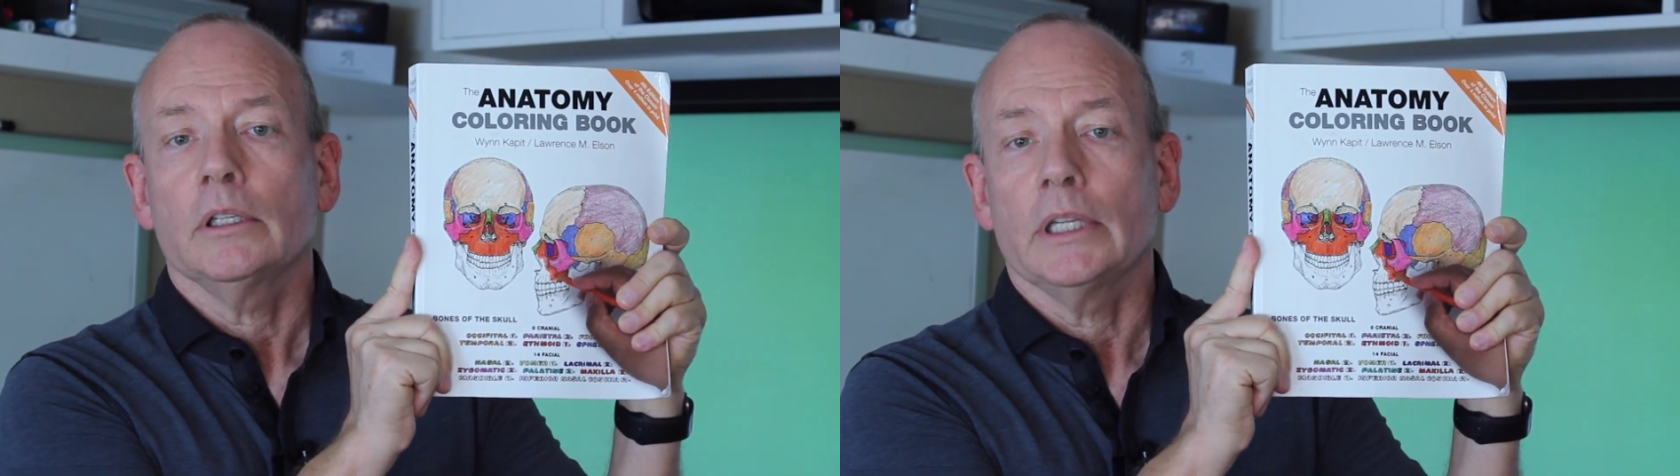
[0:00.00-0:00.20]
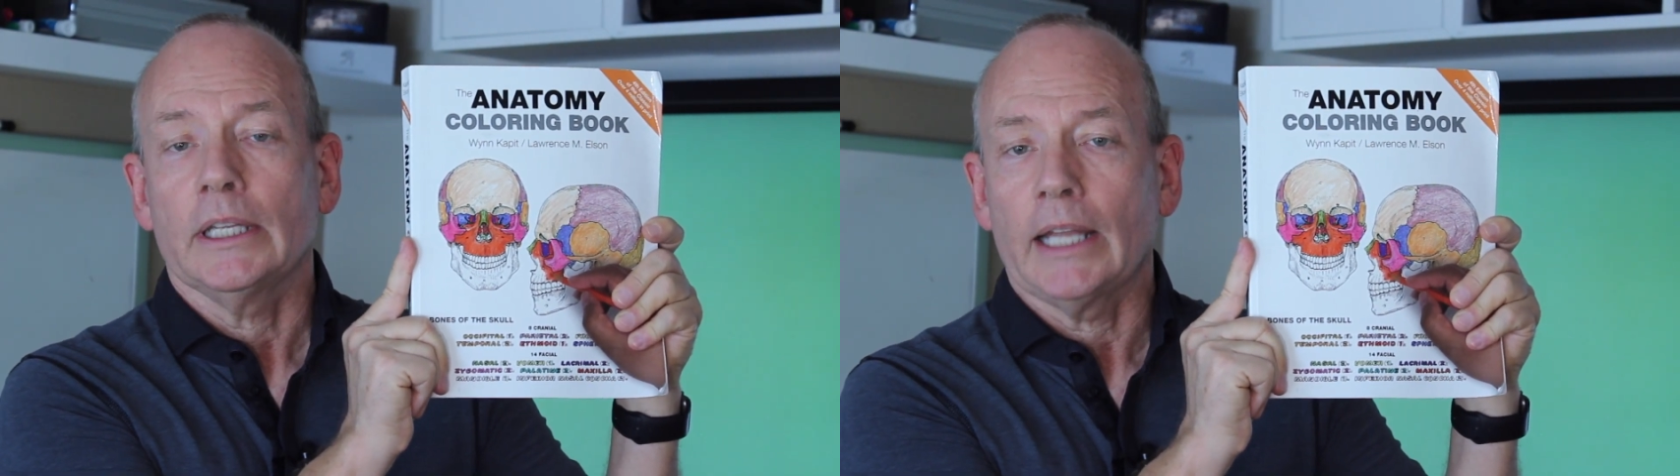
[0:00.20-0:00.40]

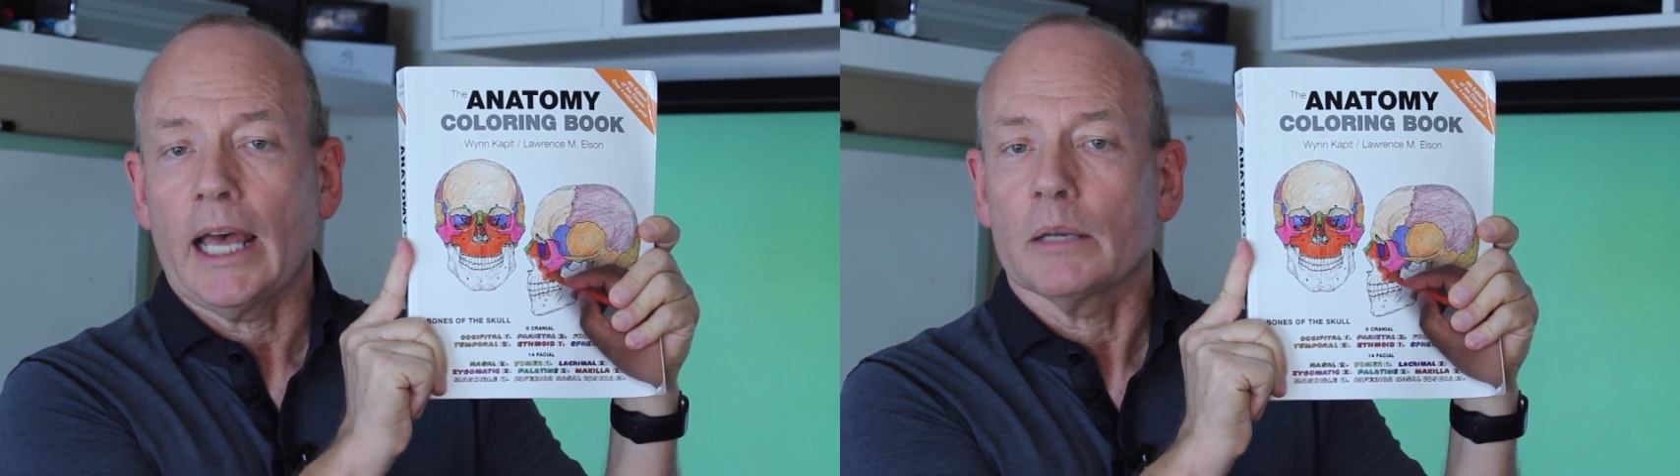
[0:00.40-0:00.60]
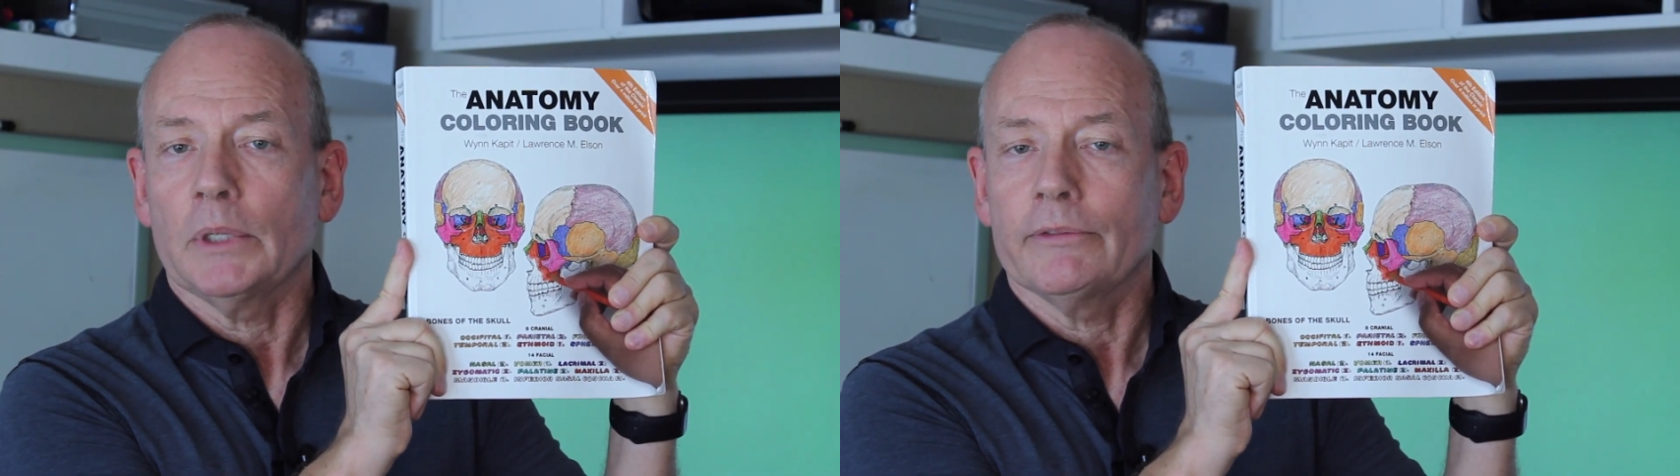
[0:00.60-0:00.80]
the
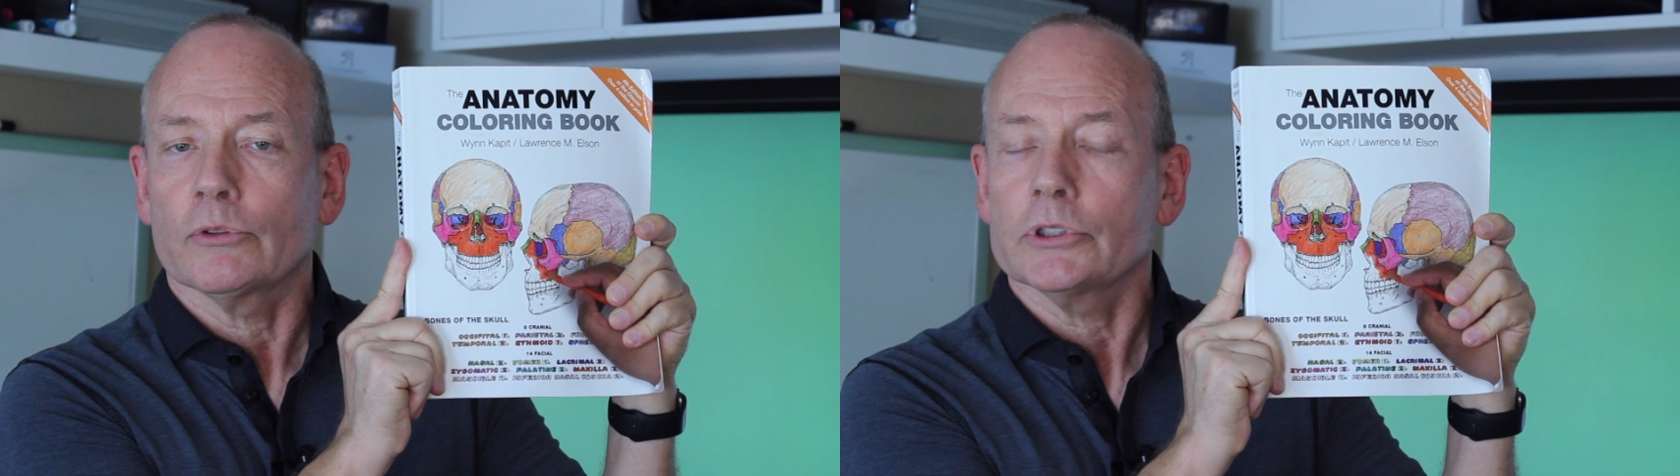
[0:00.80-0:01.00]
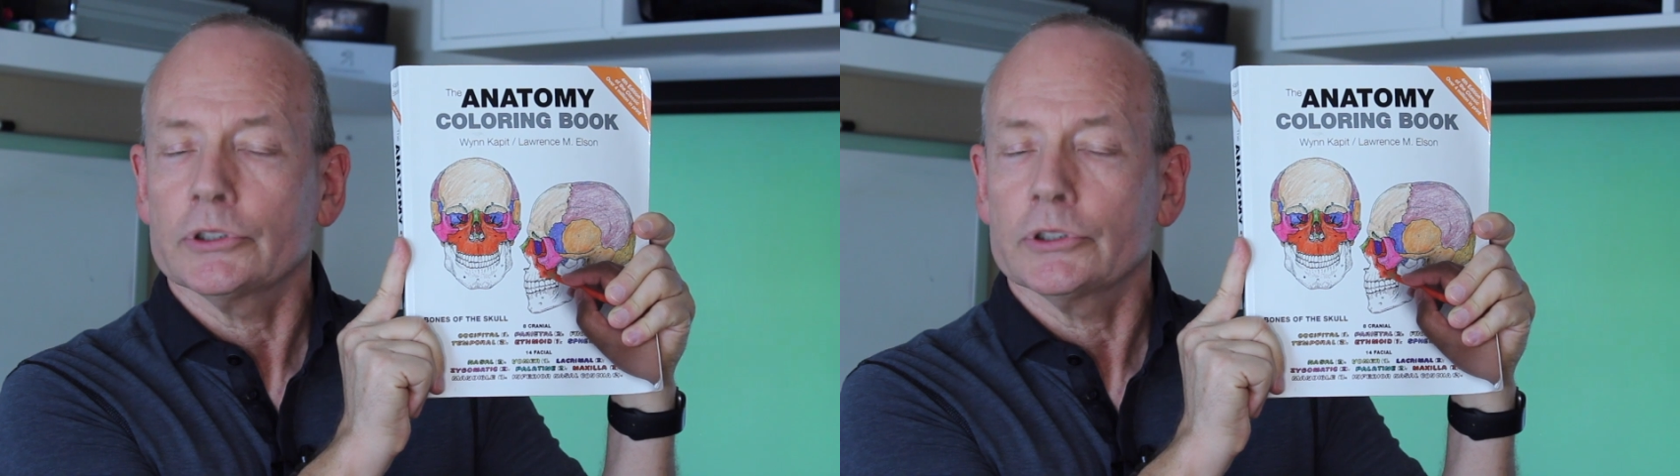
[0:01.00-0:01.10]
anatomy for